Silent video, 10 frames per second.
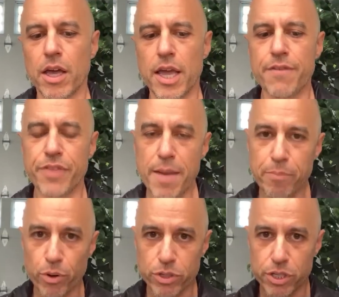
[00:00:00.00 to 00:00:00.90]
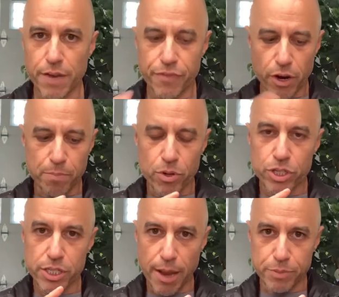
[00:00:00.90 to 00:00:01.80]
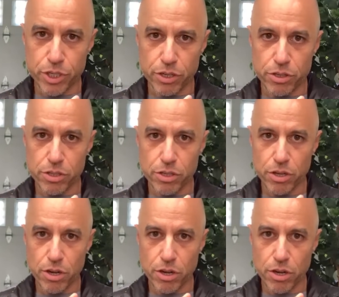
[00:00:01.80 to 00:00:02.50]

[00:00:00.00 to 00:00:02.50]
if their perceptions